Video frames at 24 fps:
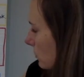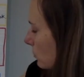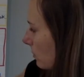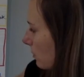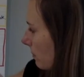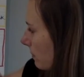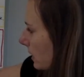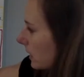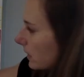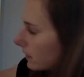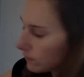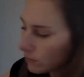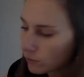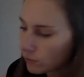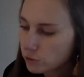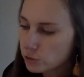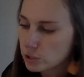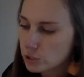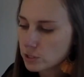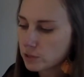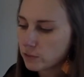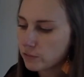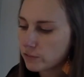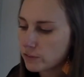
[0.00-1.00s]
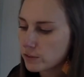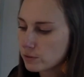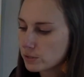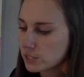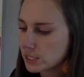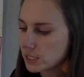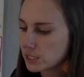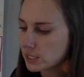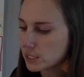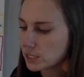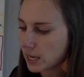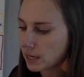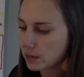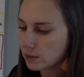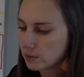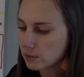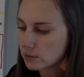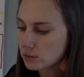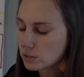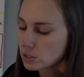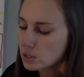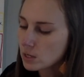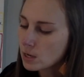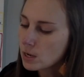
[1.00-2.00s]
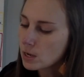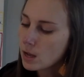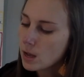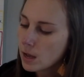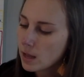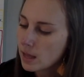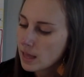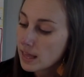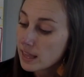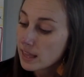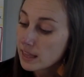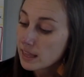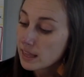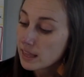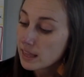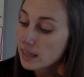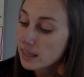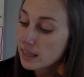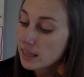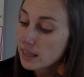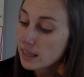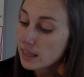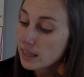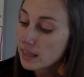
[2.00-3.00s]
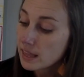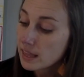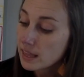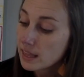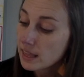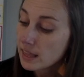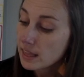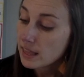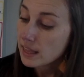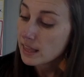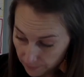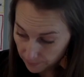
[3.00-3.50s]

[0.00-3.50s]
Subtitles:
So I'm going to give you just a few details. Lily